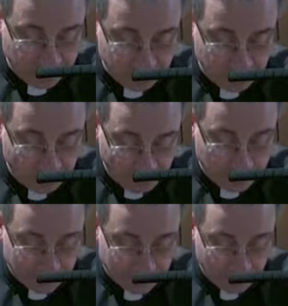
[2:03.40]
the New
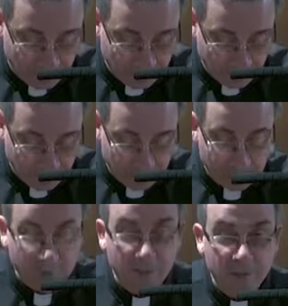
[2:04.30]
Testament,
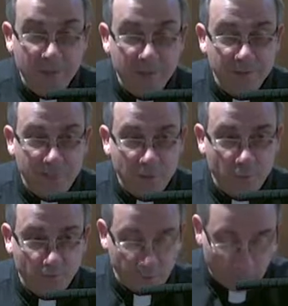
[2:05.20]
a
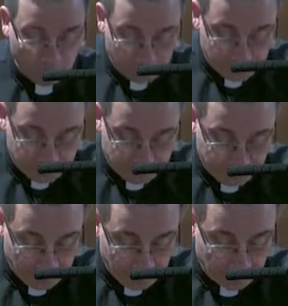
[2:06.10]
central cross
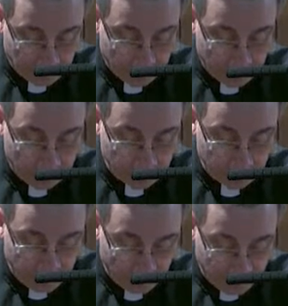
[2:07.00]

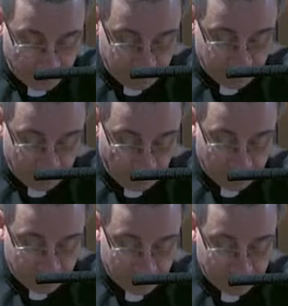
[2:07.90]
representing
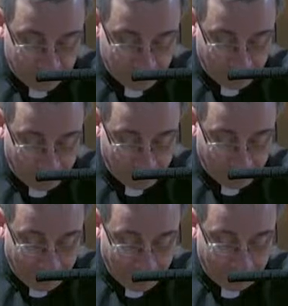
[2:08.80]
Christ,
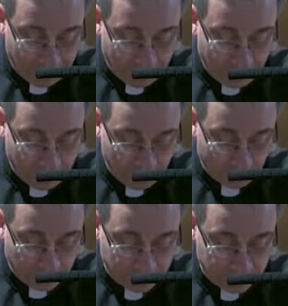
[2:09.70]
and 5
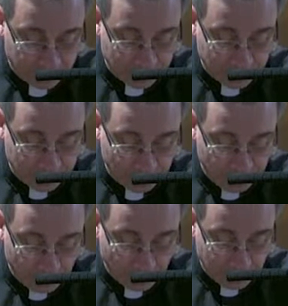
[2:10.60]
crosses
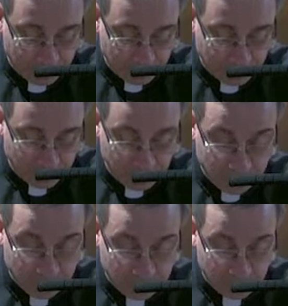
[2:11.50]
representing
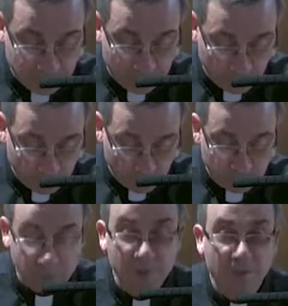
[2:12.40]
Jesus'
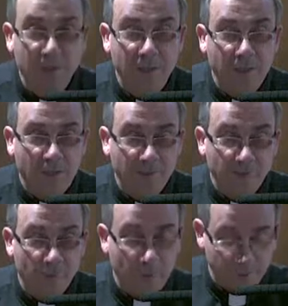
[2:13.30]
wounds on the
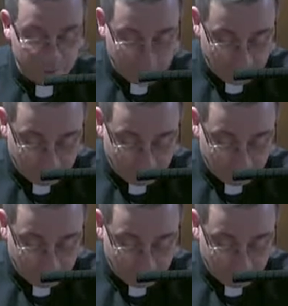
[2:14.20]
cross.